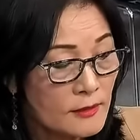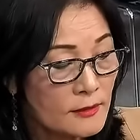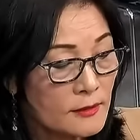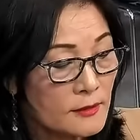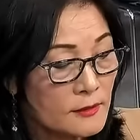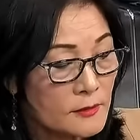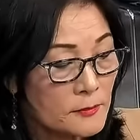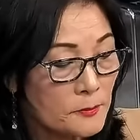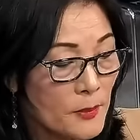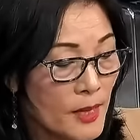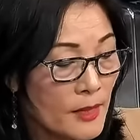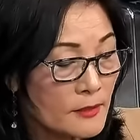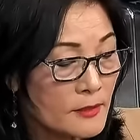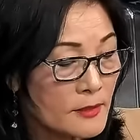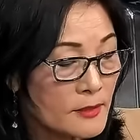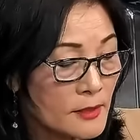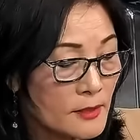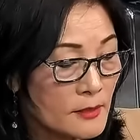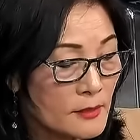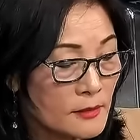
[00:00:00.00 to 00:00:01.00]

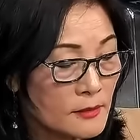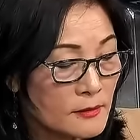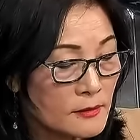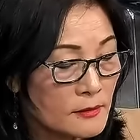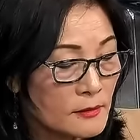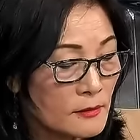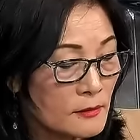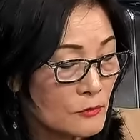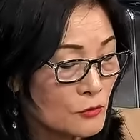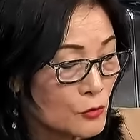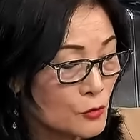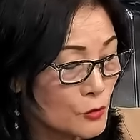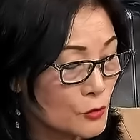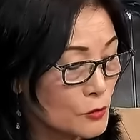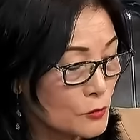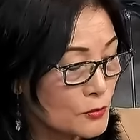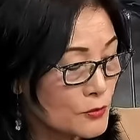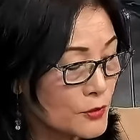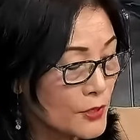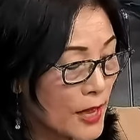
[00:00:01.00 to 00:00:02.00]
dispatching
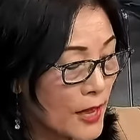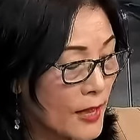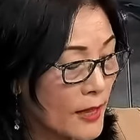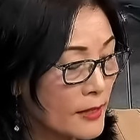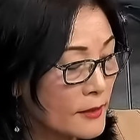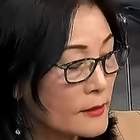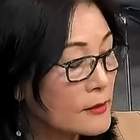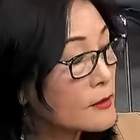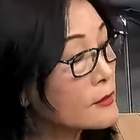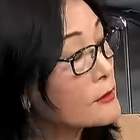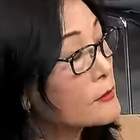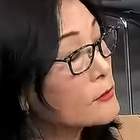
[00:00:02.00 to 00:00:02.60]
troops and